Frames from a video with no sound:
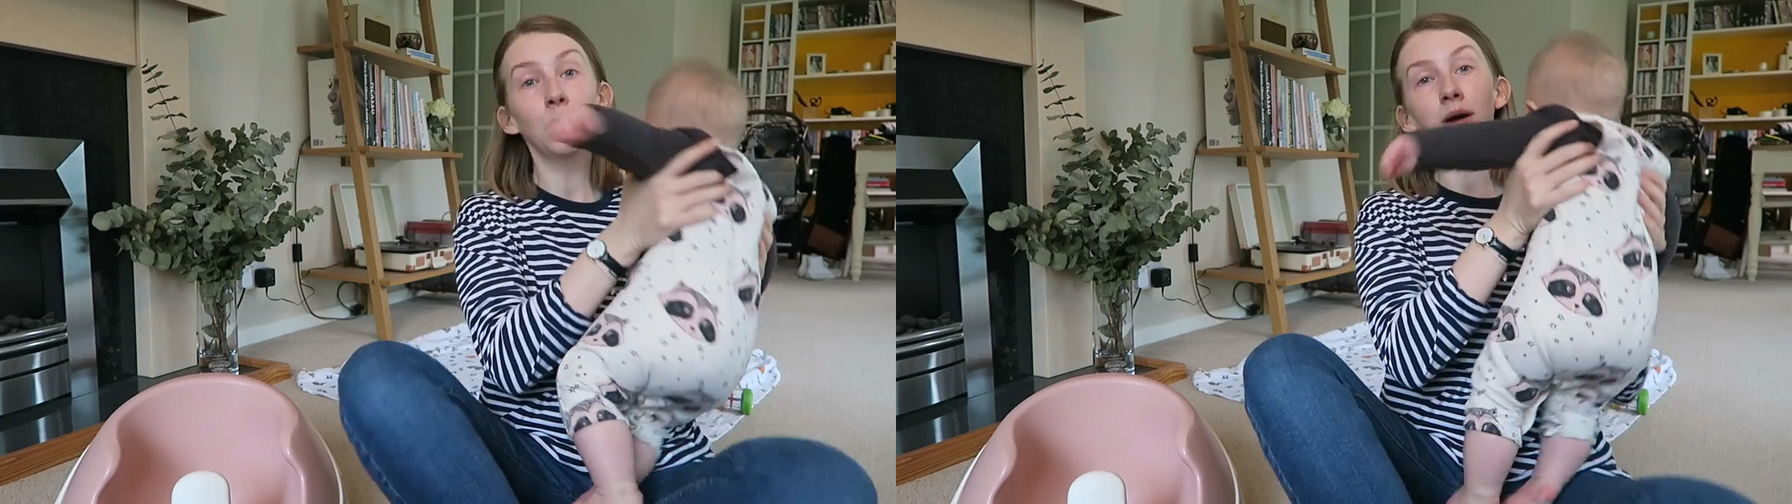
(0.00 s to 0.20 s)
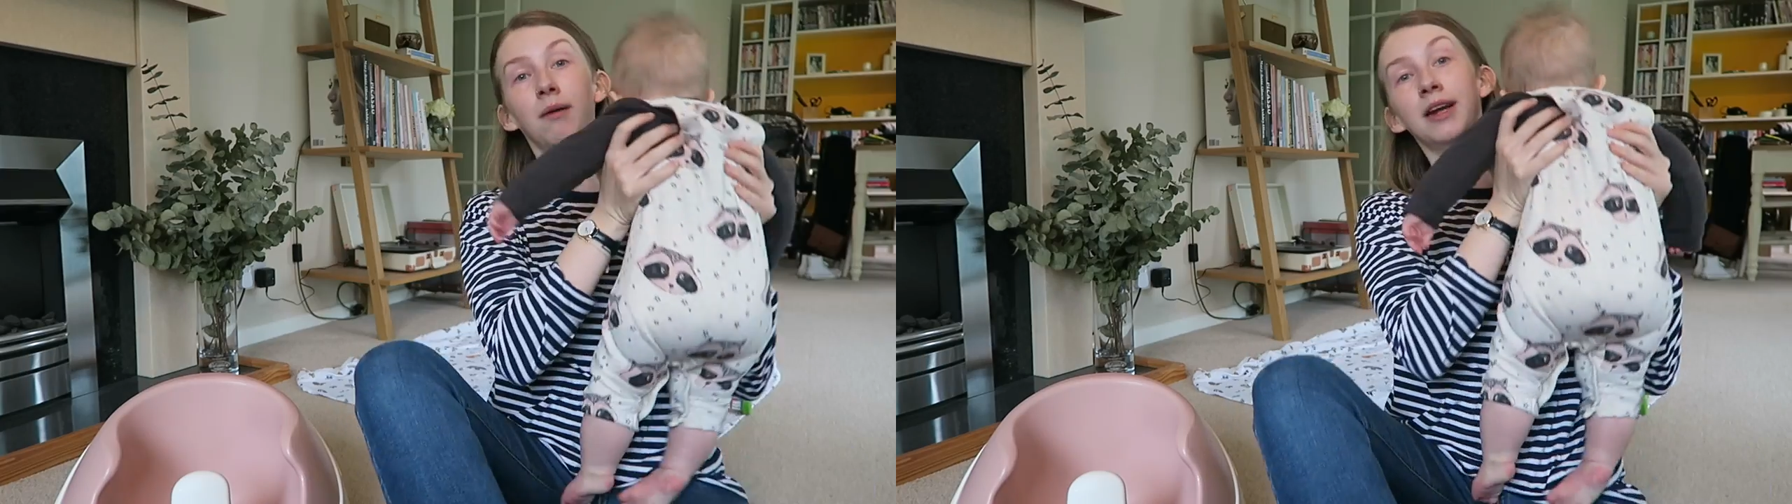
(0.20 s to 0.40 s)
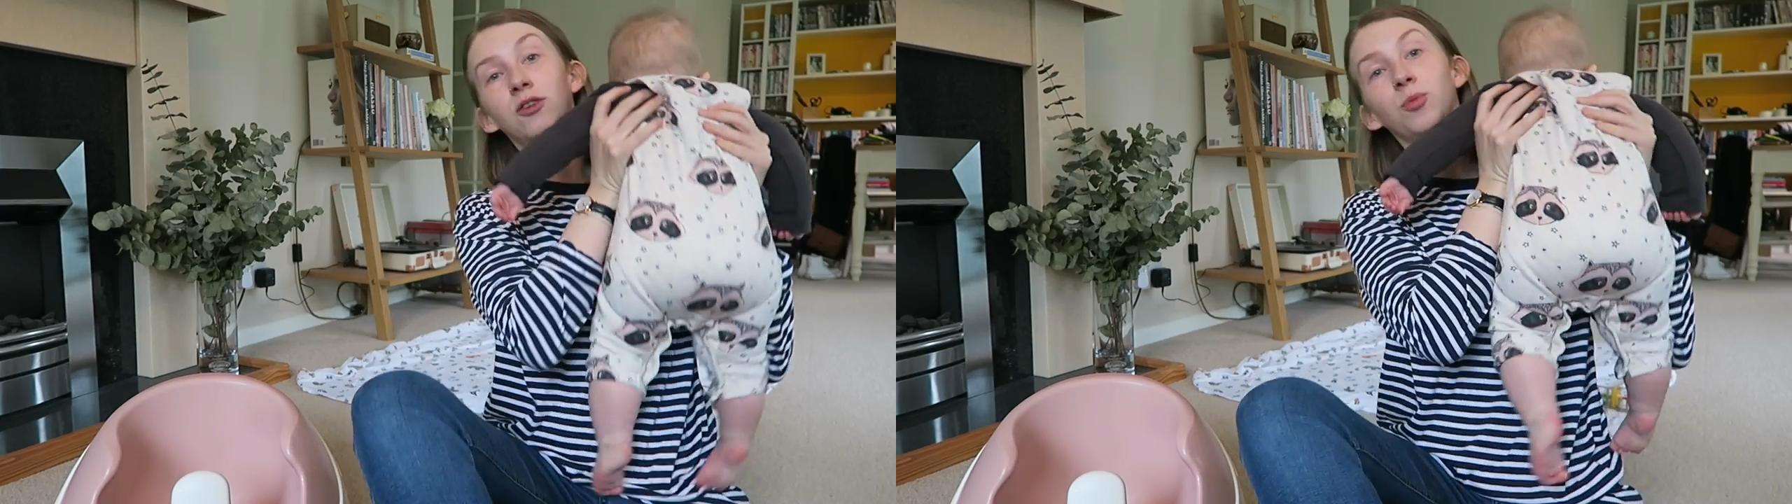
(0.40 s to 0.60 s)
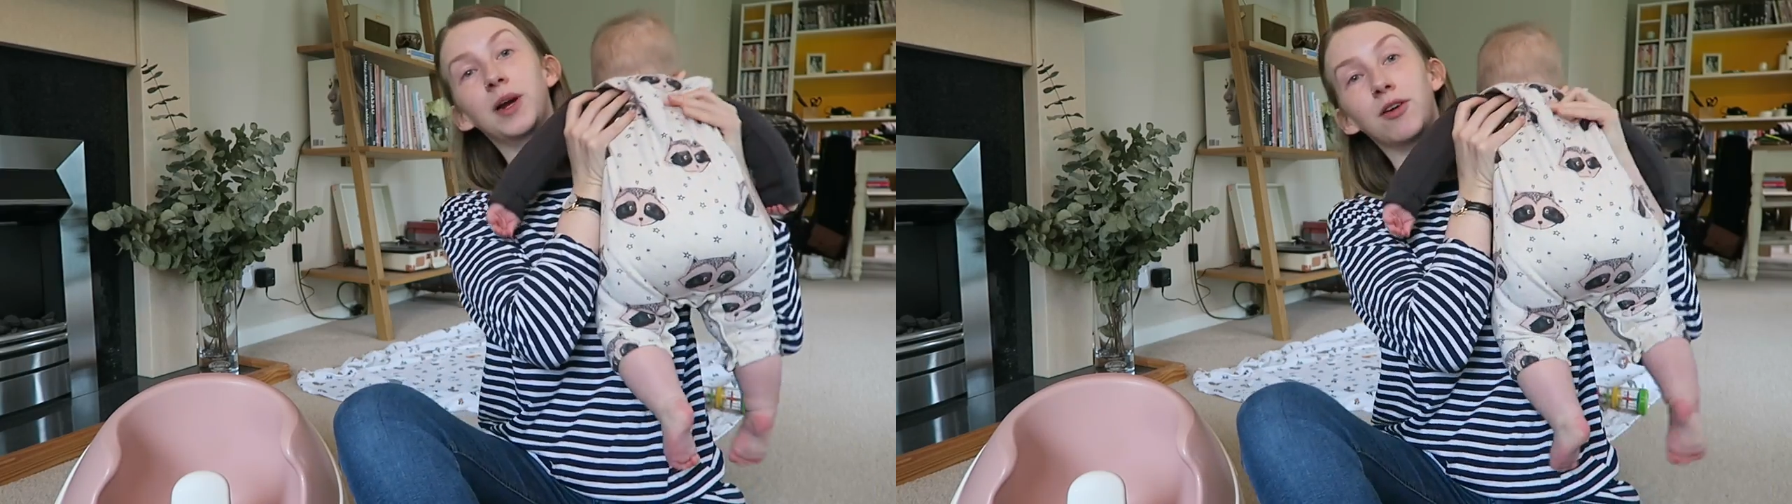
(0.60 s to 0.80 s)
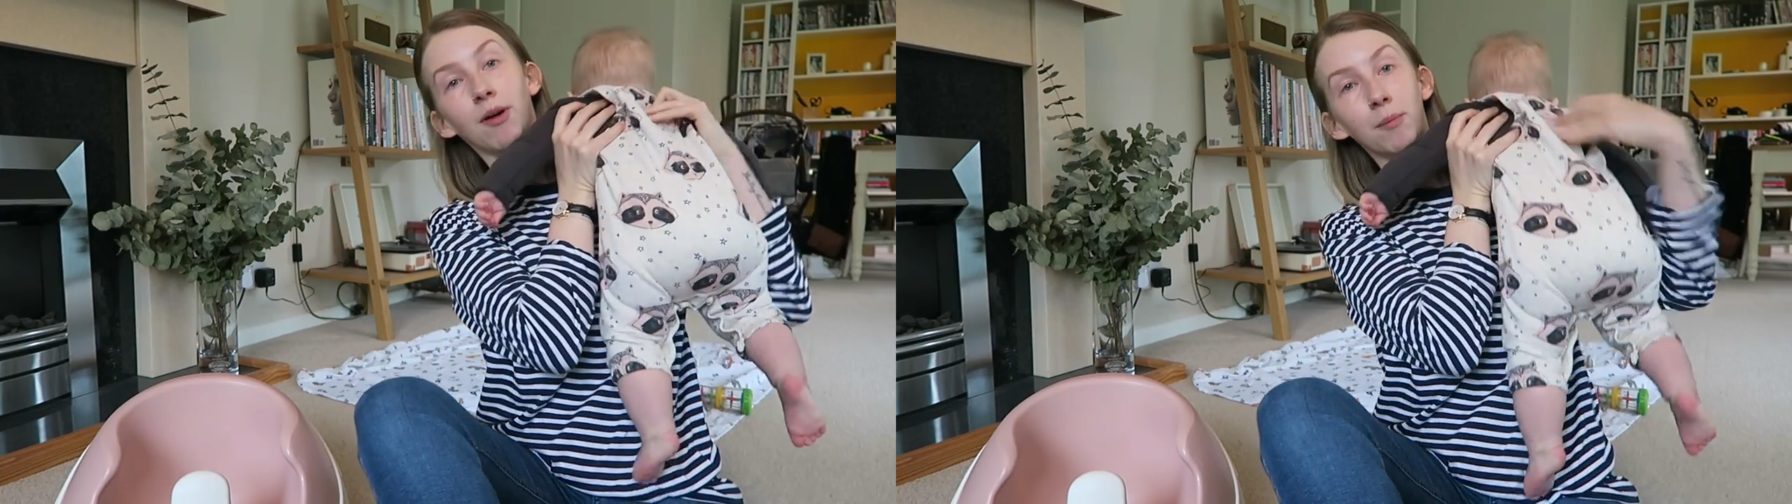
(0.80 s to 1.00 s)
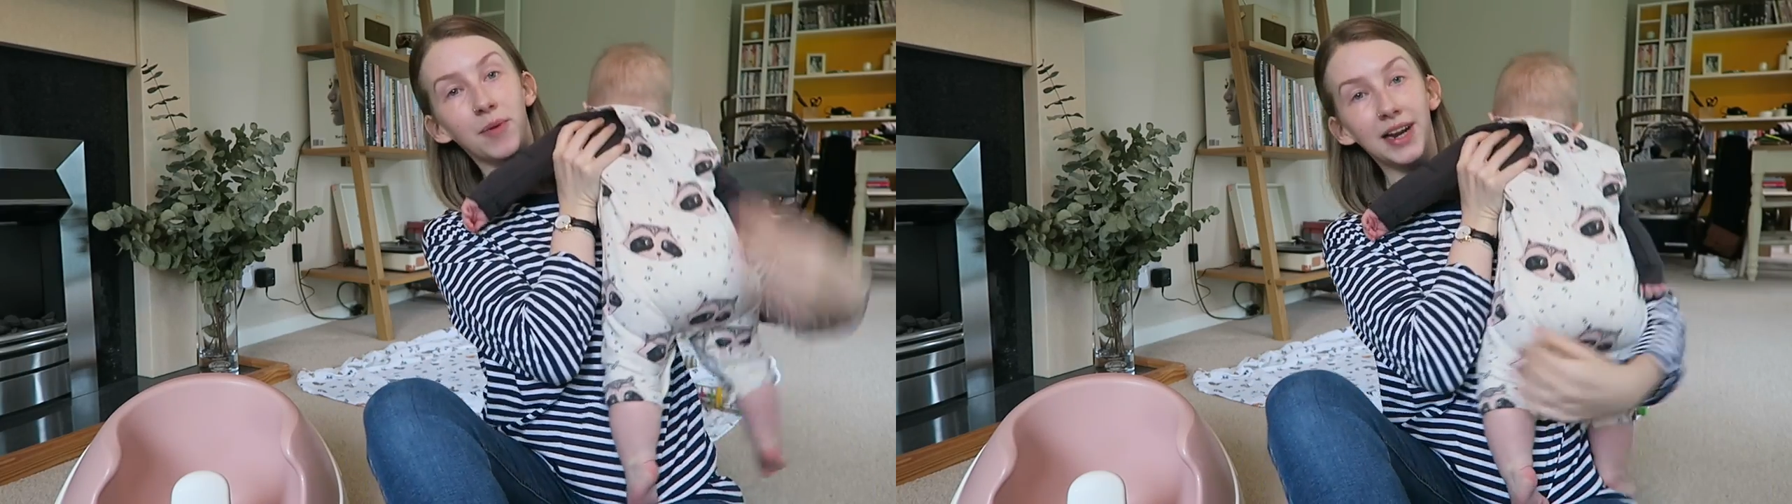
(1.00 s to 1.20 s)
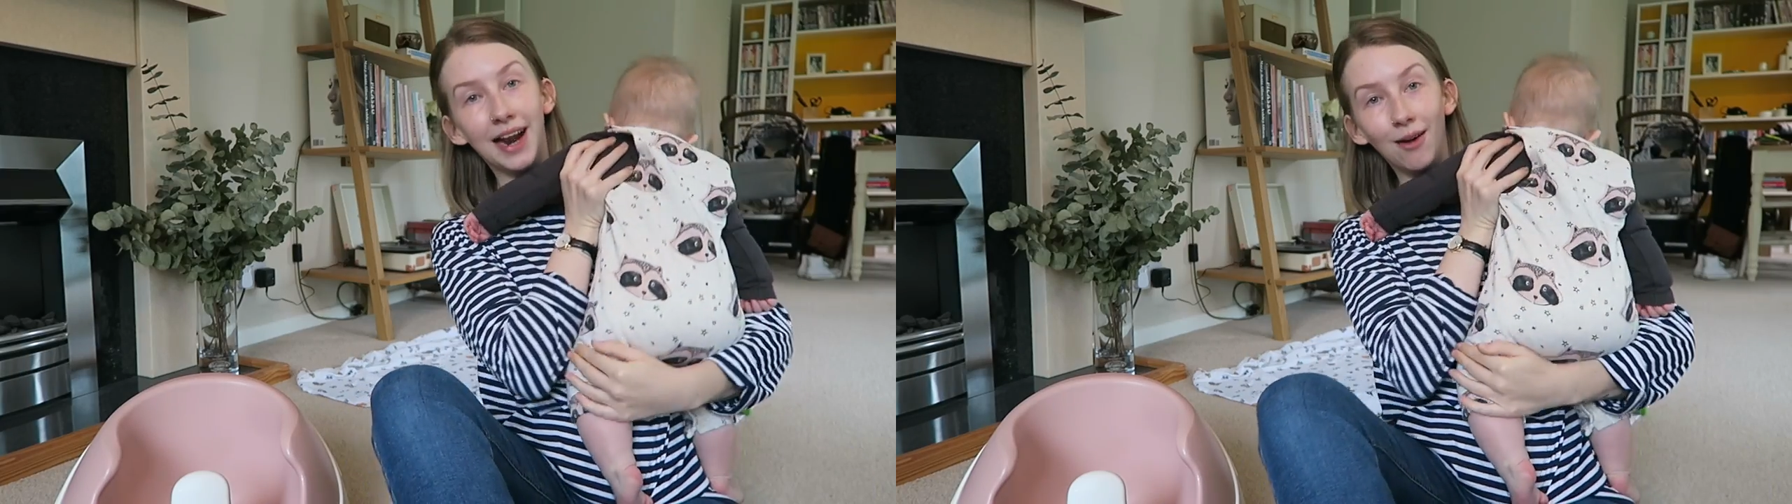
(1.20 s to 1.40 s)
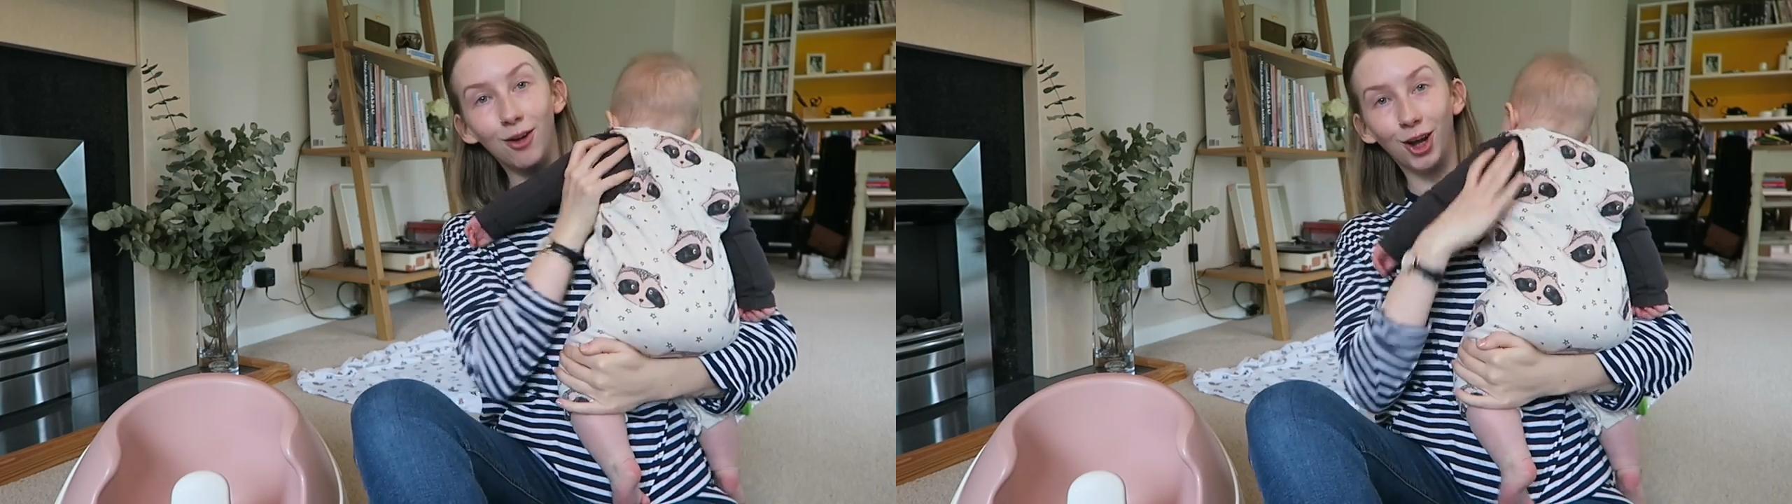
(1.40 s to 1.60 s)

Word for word: We are a little bit grumpy now.